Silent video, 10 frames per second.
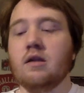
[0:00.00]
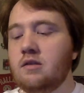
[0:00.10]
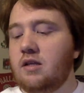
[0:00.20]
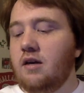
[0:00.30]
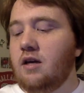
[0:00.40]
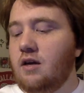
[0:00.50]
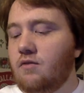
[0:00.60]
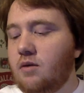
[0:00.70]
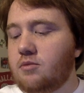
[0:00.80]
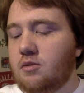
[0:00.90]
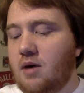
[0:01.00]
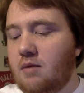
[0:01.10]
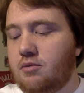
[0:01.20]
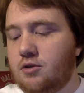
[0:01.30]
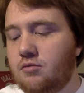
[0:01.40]
did give up some
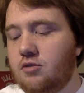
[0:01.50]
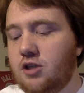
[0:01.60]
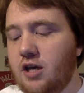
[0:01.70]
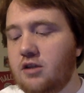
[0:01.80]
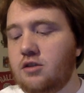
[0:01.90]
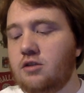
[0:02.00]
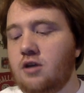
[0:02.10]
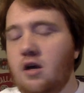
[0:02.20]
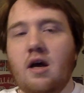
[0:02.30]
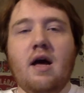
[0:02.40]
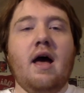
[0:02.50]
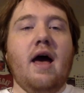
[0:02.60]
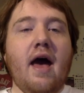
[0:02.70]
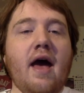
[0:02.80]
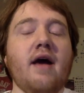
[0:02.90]
opportune chances,
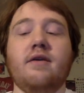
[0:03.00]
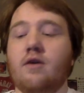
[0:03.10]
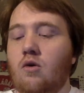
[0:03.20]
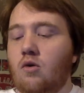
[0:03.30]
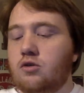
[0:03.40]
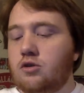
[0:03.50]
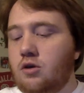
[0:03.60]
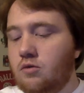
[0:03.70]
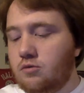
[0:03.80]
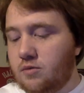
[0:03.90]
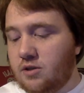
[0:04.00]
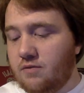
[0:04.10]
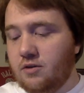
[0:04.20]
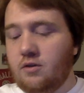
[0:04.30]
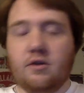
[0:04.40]
and also
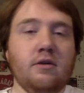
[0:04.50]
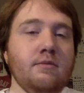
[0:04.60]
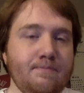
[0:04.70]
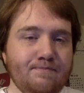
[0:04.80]
specifically